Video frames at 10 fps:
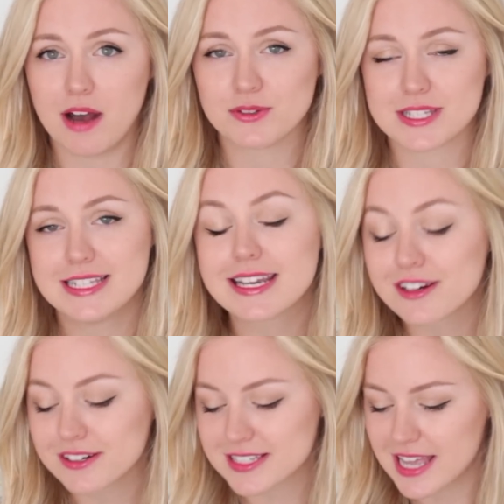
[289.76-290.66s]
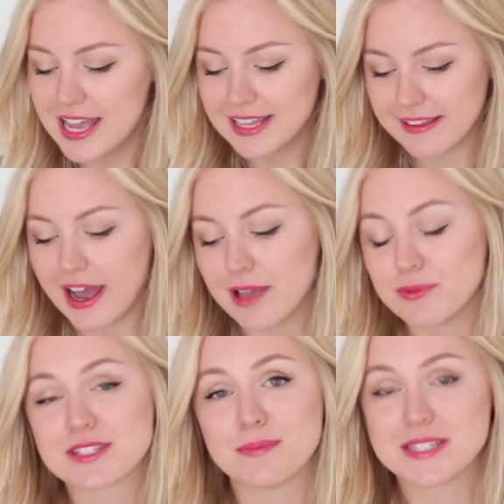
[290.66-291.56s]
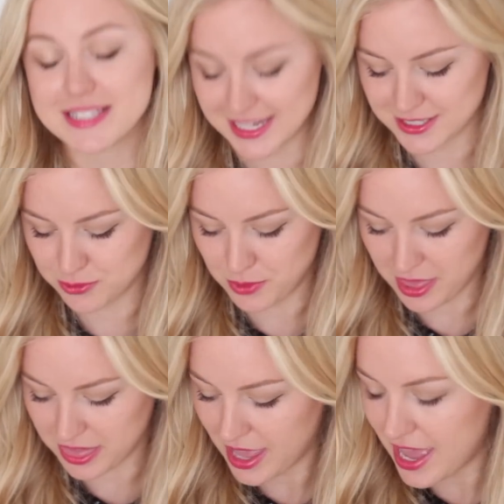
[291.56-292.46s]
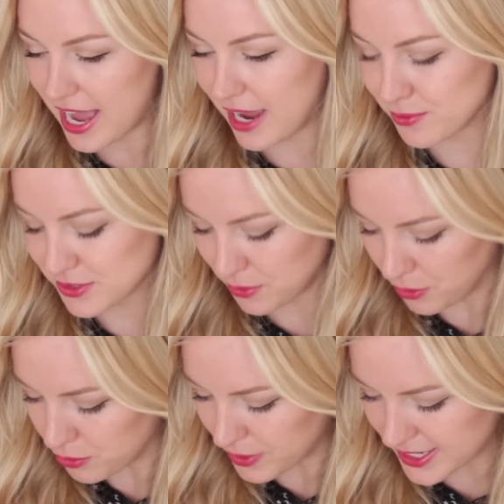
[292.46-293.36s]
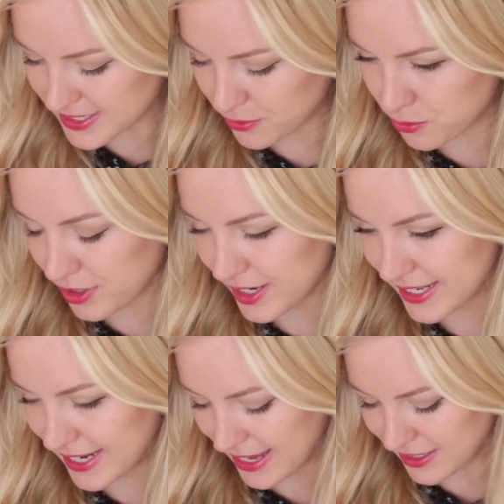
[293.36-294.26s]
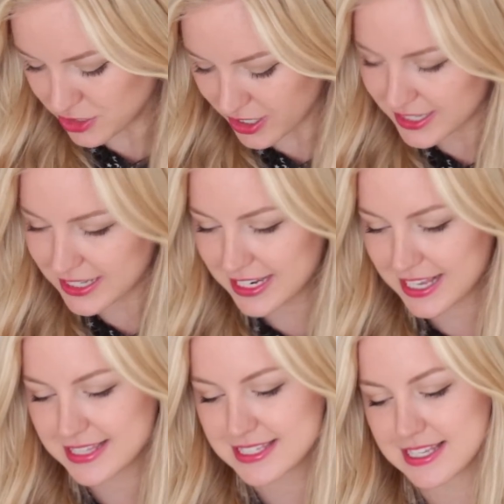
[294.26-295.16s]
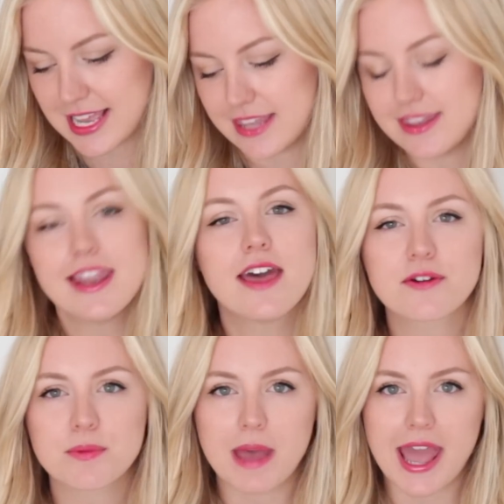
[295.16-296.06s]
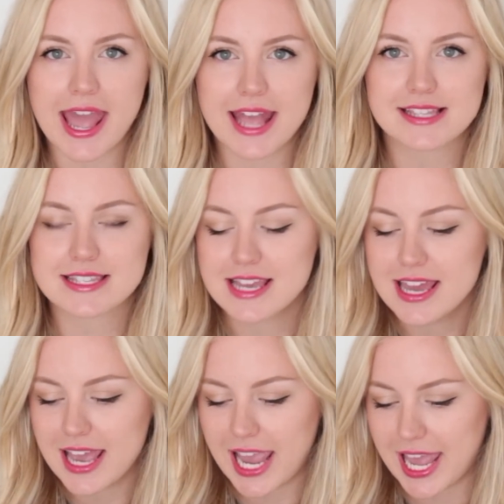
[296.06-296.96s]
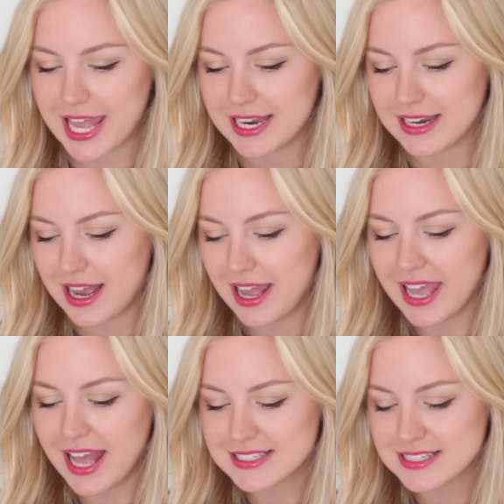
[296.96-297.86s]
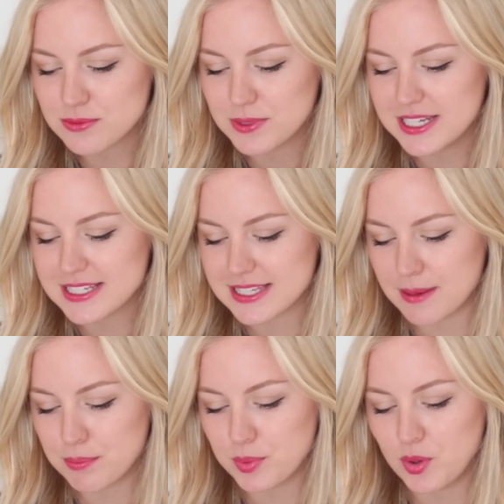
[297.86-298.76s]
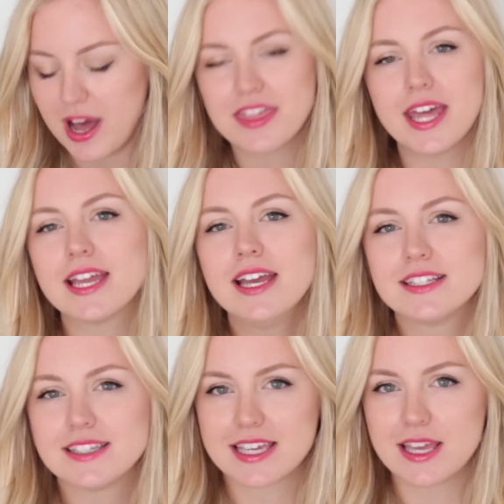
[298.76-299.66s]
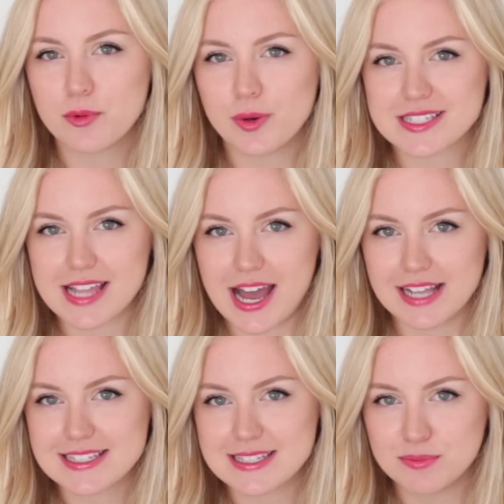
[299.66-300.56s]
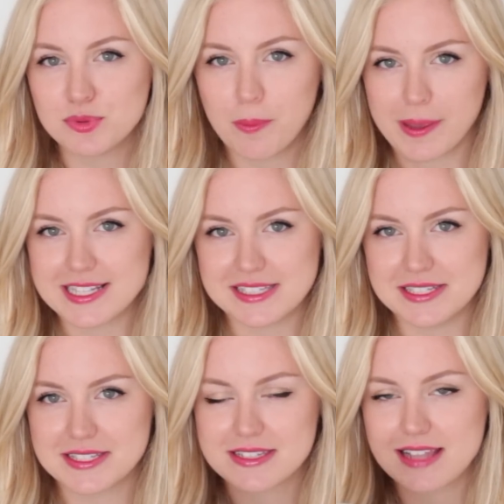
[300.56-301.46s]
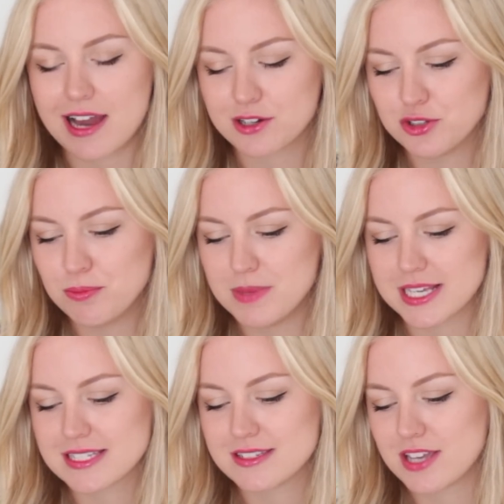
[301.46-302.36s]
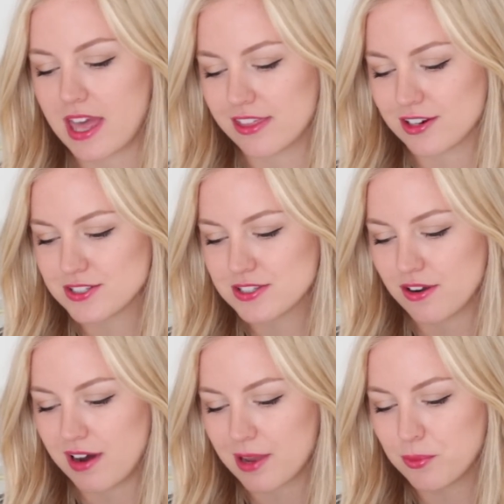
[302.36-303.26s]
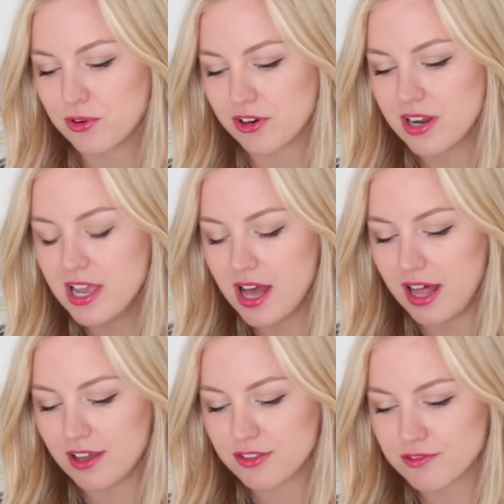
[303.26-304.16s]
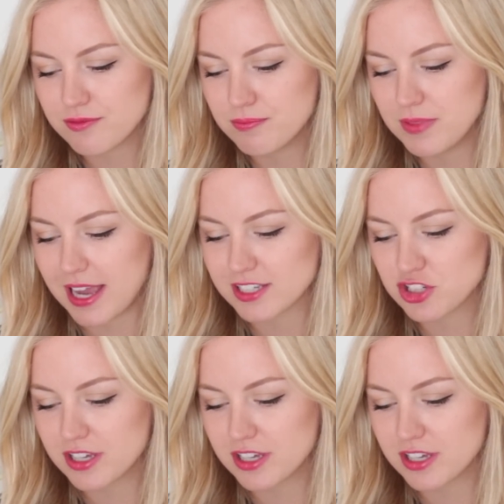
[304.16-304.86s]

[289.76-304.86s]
Marant sneakers that I was obsessed with. I was always wearing like chunky knits and leather pants And I had this really simple, I think the key was that simple pieces that could mix together. So I wore a lot of like